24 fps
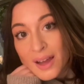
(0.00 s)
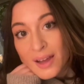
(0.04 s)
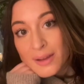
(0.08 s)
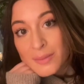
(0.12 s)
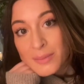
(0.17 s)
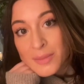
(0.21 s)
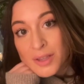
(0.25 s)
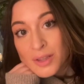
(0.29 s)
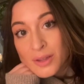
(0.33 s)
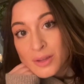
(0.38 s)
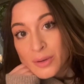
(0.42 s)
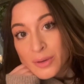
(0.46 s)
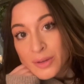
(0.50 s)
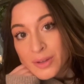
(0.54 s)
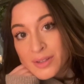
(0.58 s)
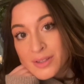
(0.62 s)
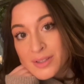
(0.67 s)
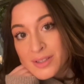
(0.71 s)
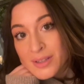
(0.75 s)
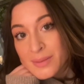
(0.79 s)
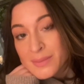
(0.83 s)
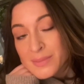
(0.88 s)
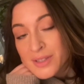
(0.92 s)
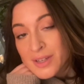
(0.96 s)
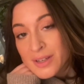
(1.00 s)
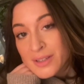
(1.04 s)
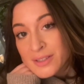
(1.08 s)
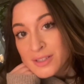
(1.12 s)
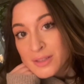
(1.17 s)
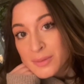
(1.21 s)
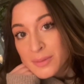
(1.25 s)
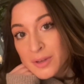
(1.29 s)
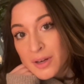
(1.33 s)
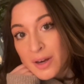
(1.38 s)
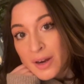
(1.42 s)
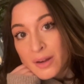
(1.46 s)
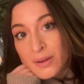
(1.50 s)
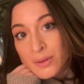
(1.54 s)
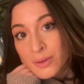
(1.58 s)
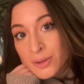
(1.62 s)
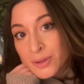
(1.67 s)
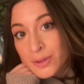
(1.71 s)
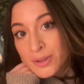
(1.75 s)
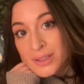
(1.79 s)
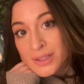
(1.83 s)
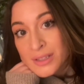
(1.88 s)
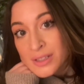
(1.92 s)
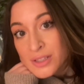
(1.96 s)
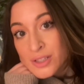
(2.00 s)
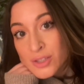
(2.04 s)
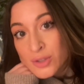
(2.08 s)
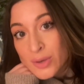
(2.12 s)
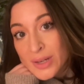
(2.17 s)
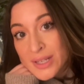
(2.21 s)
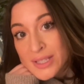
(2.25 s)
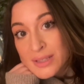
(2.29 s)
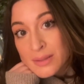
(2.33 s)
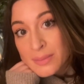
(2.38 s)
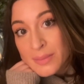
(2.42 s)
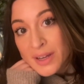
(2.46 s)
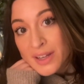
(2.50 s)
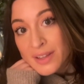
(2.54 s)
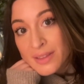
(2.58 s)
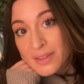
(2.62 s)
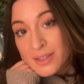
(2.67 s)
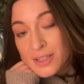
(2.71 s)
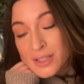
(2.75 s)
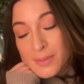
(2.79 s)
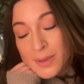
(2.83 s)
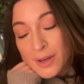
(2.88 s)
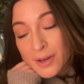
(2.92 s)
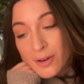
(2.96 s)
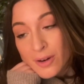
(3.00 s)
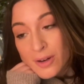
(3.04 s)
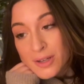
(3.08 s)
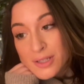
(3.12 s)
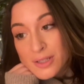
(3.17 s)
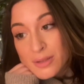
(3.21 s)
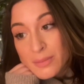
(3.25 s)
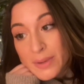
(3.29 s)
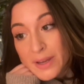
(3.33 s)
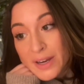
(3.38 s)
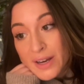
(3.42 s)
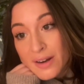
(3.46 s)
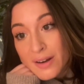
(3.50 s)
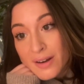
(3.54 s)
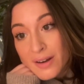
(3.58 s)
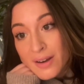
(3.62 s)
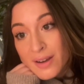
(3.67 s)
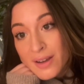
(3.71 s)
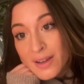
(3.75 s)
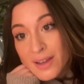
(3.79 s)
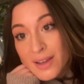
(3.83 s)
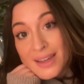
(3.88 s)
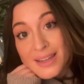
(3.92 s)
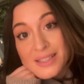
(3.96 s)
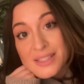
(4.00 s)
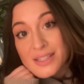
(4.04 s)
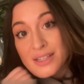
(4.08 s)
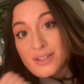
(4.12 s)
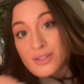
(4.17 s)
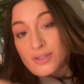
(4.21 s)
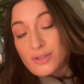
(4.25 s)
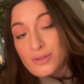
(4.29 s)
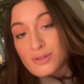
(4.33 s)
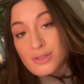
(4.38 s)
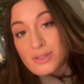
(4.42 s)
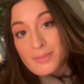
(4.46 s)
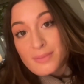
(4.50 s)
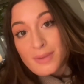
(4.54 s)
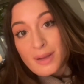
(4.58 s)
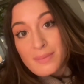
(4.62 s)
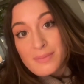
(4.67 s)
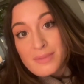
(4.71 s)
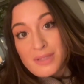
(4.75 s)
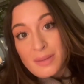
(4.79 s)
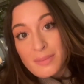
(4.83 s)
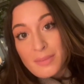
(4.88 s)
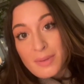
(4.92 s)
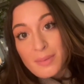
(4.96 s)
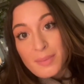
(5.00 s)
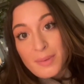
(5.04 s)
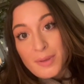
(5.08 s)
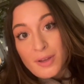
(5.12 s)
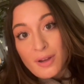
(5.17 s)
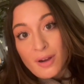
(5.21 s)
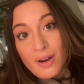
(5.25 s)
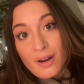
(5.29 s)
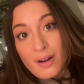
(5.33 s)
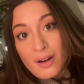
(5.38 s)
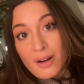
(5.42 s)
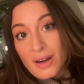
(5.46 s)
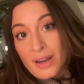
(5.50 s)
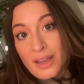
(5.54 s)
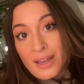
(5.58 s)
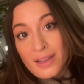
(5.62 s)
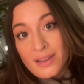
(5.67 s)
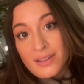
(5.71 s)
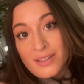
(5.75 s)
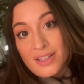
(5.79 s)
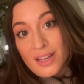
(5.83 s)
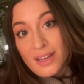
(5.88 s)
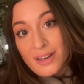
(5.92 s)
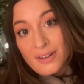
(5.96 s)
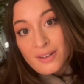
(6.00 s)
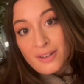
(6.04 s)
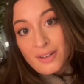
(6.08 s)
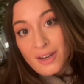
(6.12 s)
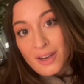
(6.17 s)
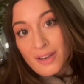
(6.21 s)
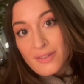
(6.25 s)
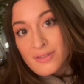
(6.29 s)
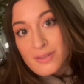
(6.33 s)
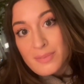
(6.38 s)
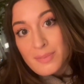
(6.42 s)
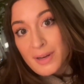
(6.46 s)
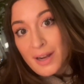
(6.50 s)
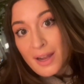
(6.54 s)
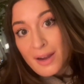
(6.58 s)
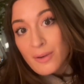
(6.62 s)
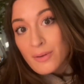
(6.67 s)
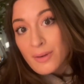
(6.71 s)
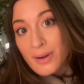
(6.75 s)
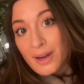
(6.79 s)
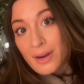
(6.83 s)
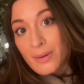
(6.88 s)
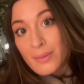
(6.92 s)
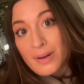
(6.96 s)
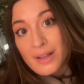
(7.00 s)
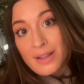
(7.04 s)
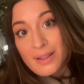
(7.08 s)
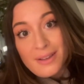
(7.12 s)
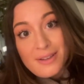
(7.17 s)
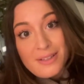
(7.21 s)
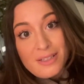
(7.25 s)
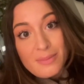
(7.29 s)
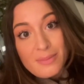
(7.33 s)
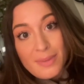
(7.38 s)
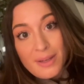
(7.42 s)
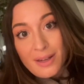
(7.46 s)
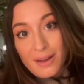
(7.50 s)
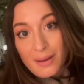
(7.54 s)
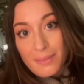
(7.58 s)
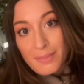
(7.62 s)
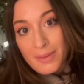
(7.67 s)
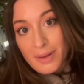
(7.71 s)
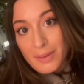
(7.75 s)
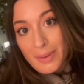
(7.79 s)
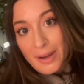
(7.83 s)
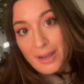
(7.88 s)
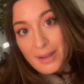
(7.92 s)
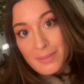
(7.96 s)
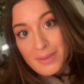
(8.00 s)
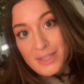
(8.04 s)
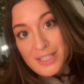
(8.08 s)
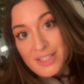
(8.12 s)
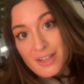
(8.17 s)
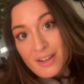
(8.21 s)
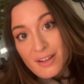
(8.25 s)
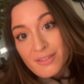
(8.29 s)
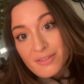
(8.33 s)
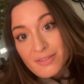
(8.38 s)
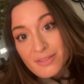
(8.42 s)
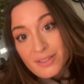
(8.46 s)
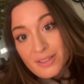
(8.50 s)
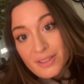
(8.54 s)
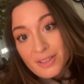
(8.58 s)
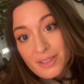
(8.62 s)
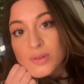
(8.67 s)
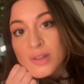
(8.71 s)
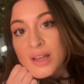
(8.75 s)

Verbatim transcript: I'm a loyal Skims customer. I order at least twice a month. It's my cross to bear. Yes, they do sometimes send me PR and editor gifts, but I don't care when I like something, I'm gonna buy it myself.